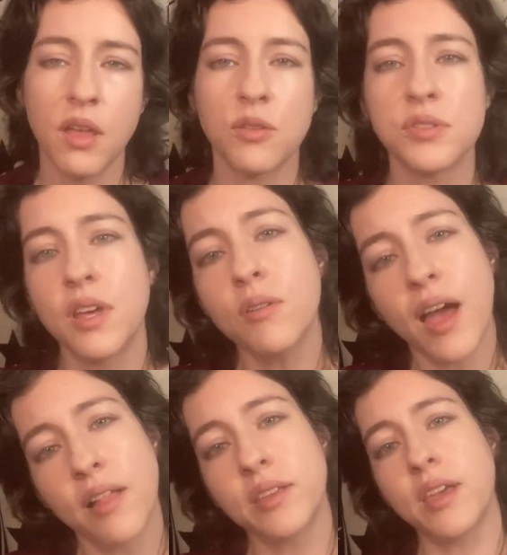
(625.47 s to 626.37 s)
There's another
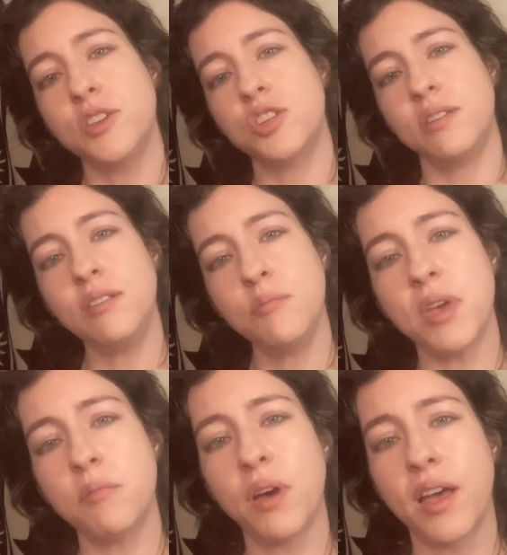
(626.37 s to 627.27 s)
allegation
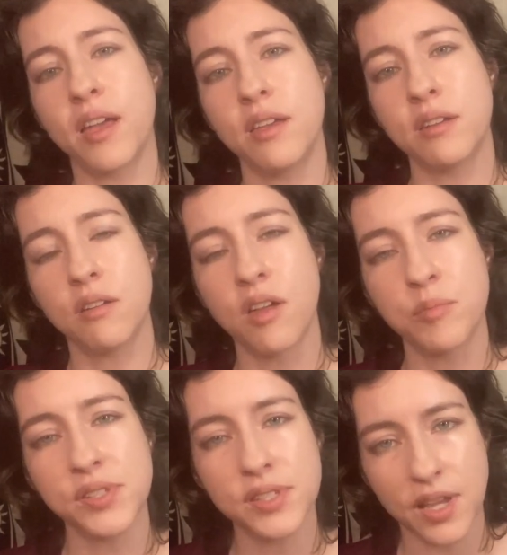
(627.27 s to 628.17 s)
made by an
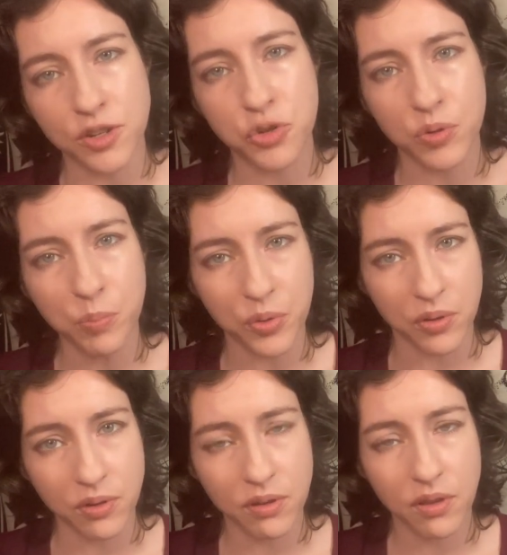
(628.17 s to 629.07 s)
anonymous state
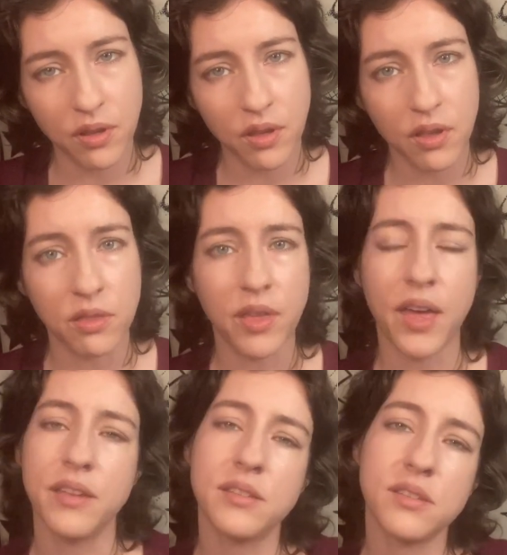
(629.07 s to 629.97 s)
trooper
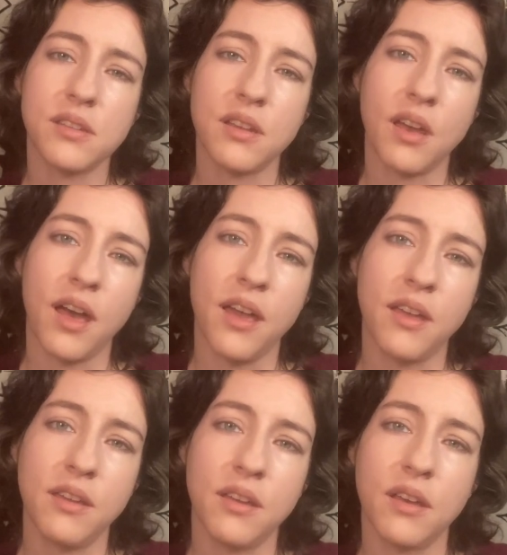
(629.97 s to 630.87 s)
that
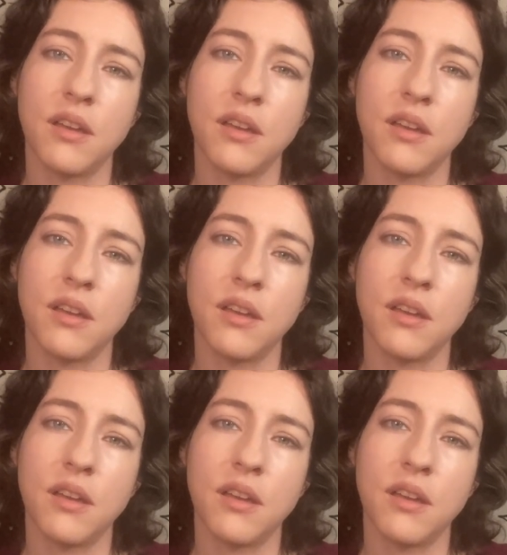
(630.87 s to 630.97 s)
I